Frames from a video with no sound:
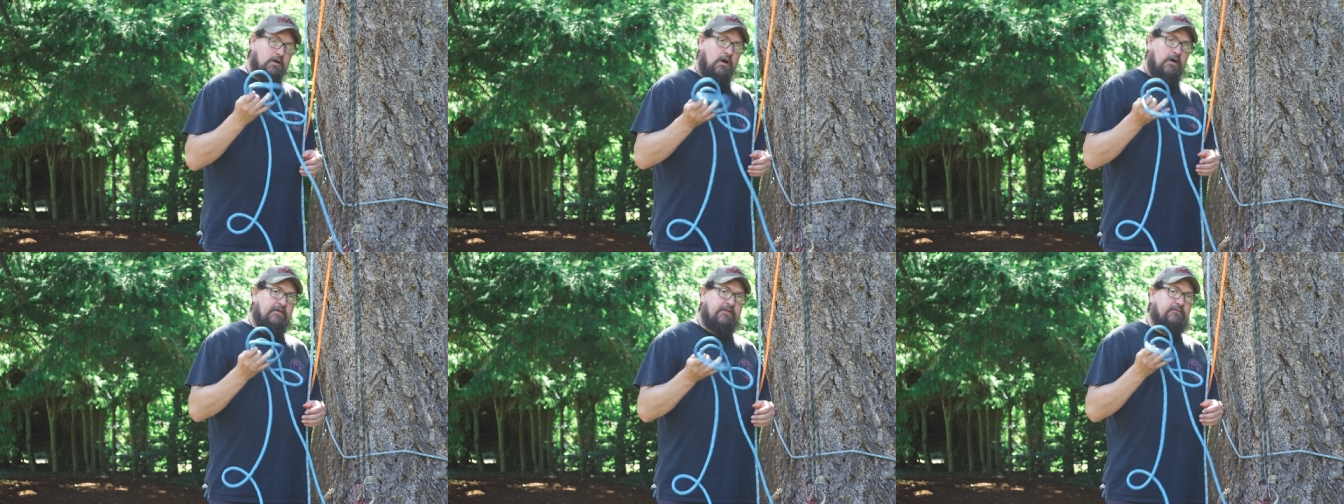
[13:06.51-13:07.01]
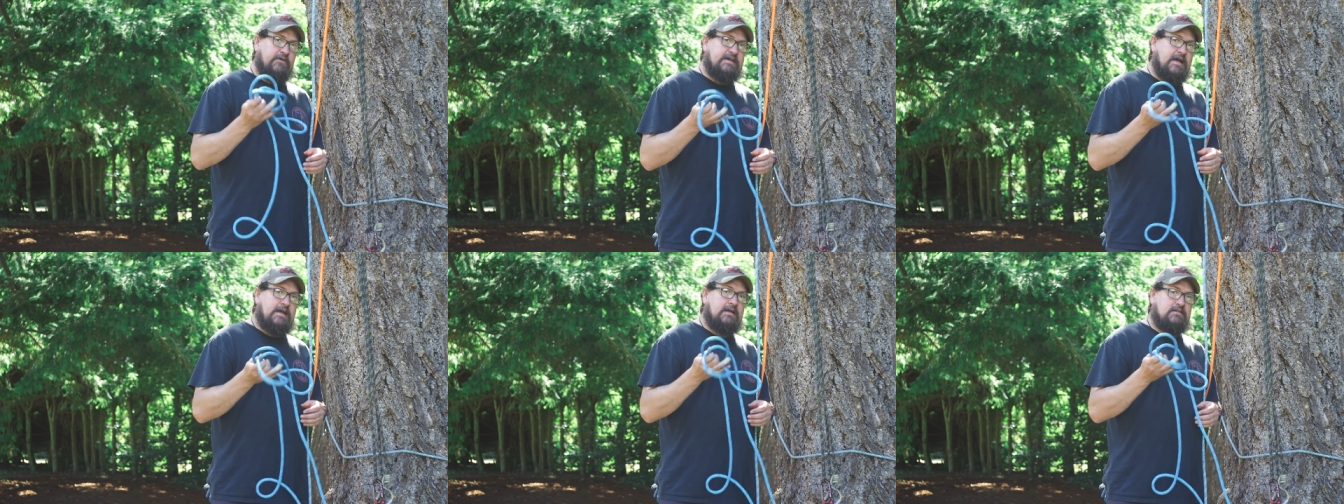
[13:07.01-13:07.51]
On the
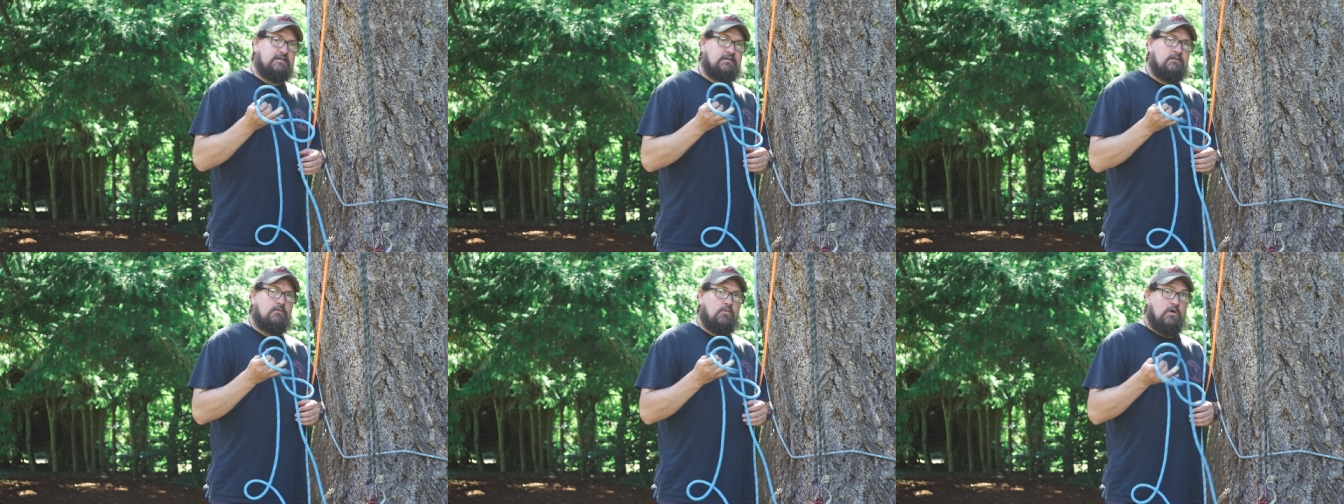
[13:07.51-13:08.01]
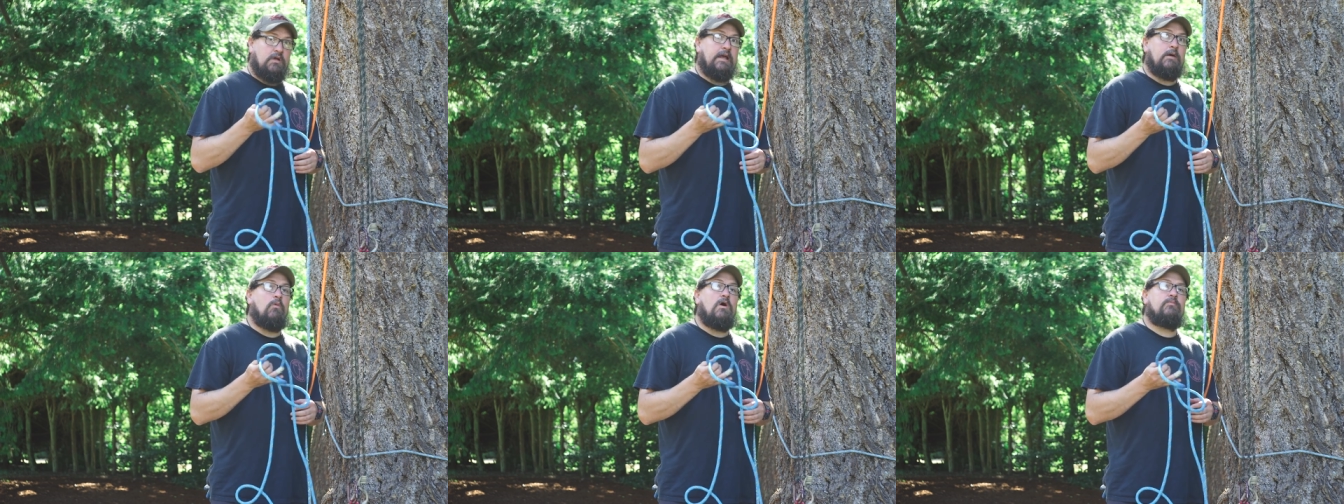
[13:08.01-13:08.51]
three eighths, we're at
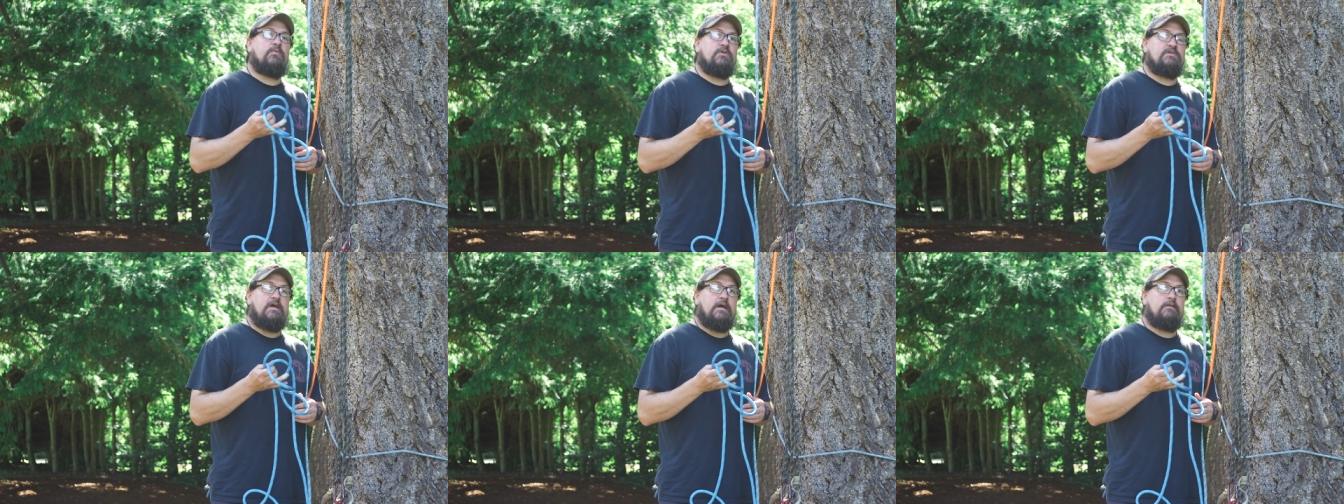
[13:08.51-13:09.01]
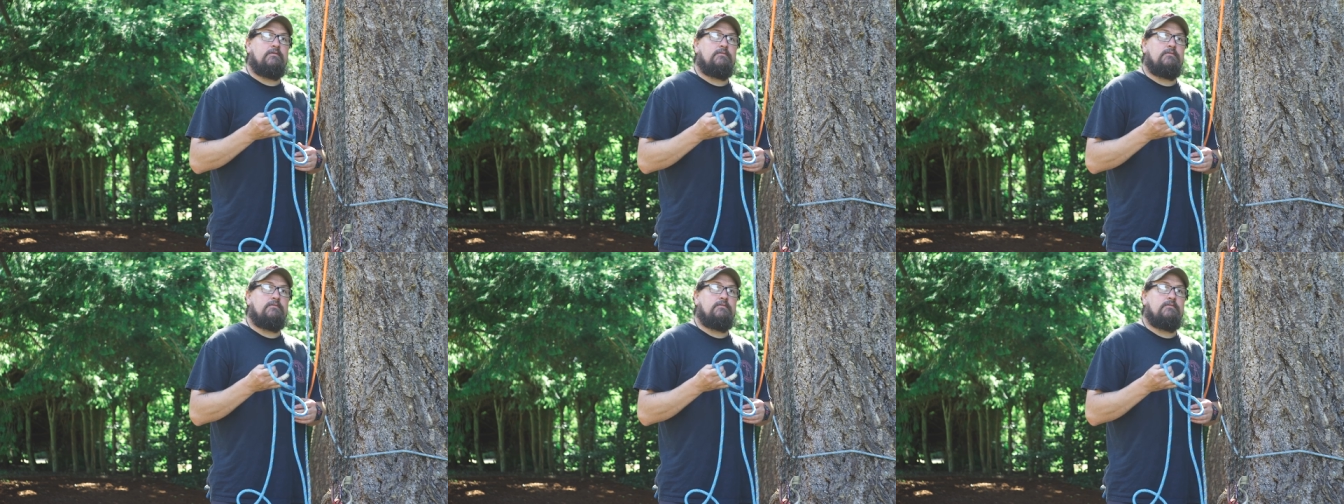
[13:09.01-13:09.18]
like one percent